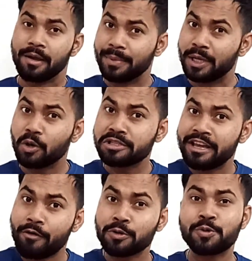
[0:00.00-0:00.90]
because they
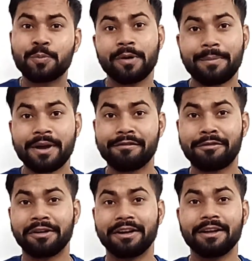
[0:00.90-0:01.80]
want to prepare
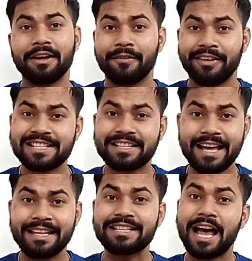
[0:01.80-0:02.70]
for it. Yes
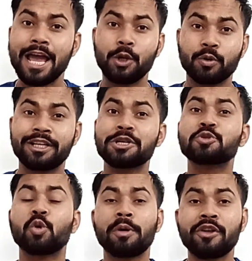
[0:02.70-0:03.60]
guys, I know there are
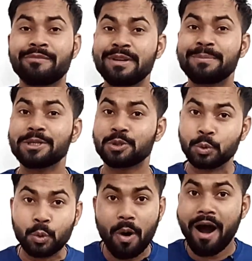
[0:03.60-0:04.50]
so many of people who